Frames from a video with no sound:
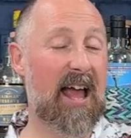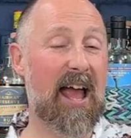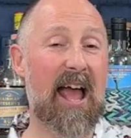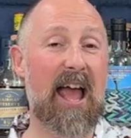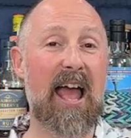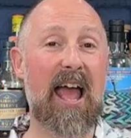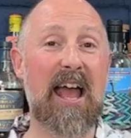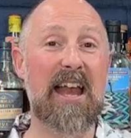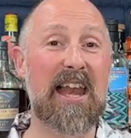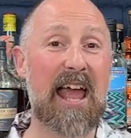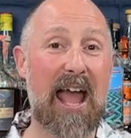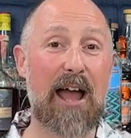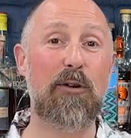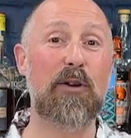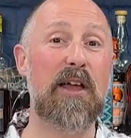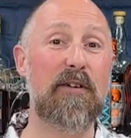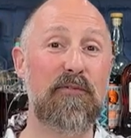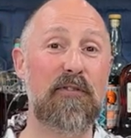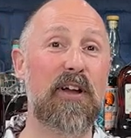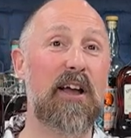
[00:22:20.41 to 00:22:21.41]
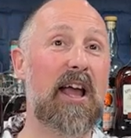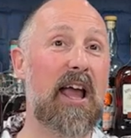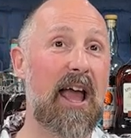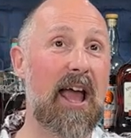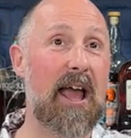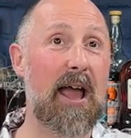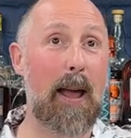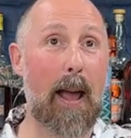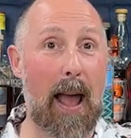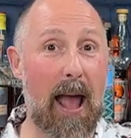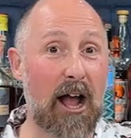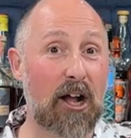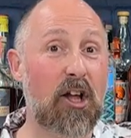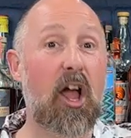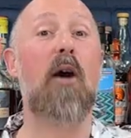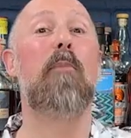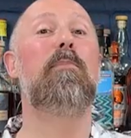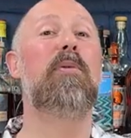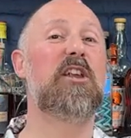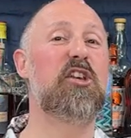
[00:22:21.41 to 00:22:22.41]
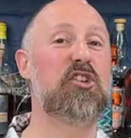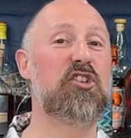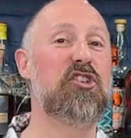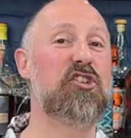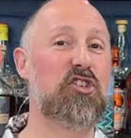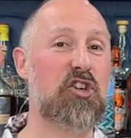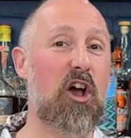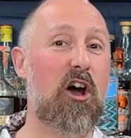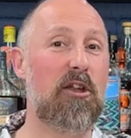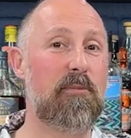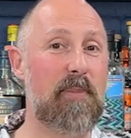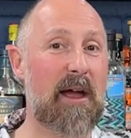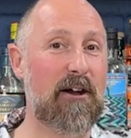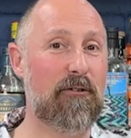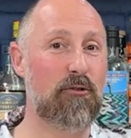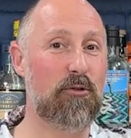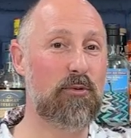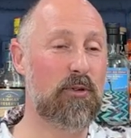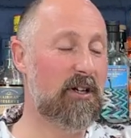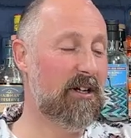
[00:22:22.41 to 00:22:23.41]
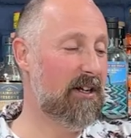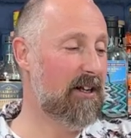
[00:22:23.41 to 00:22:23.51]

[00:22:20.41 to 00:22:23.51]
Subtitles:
and how they've accomplished the charred barrel,